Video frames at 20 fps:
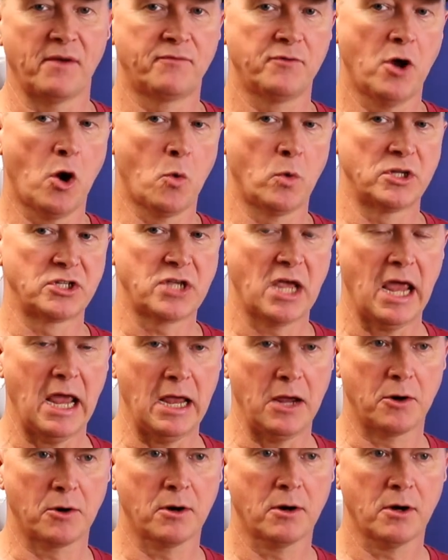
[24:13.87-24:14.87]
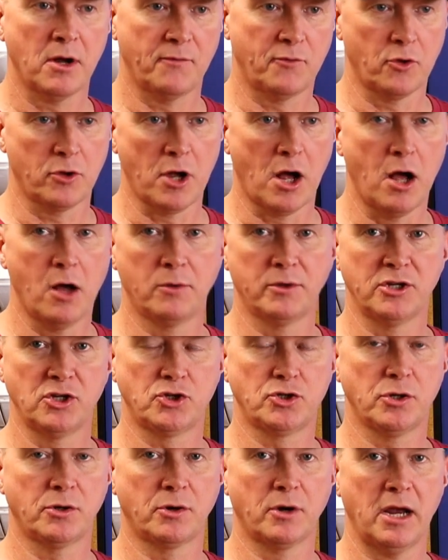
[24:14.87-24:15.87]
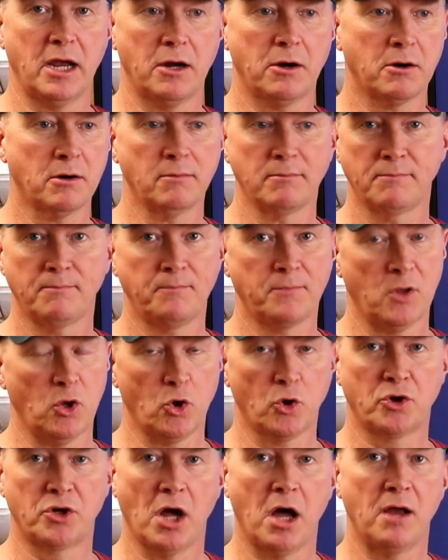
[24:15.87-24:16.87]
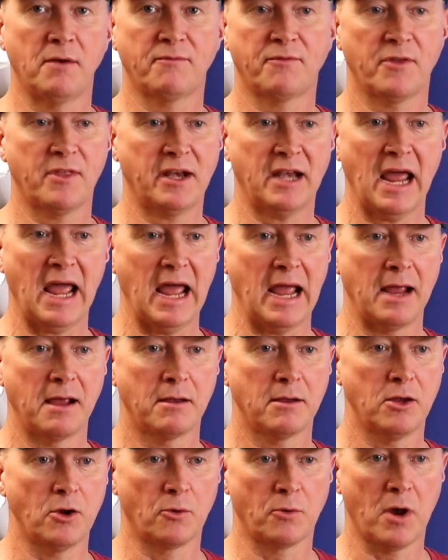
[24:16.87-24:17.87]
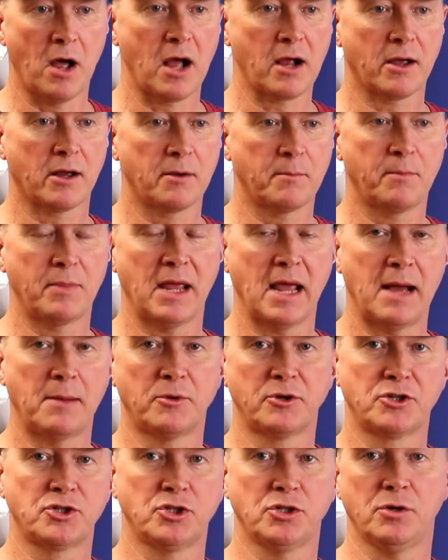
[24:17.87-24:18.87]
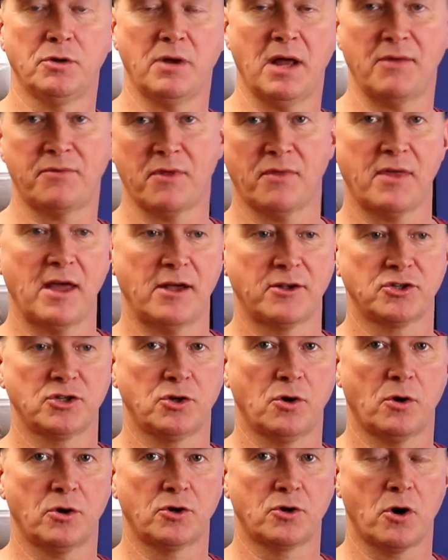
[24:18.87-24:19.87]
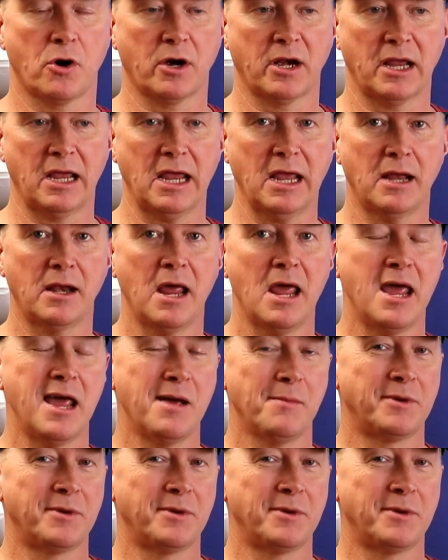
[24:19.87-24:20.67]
If no one's here, if you're the only shooter here, you're done for the day. You're not going to be able to shoot at the 1,000-yard target again.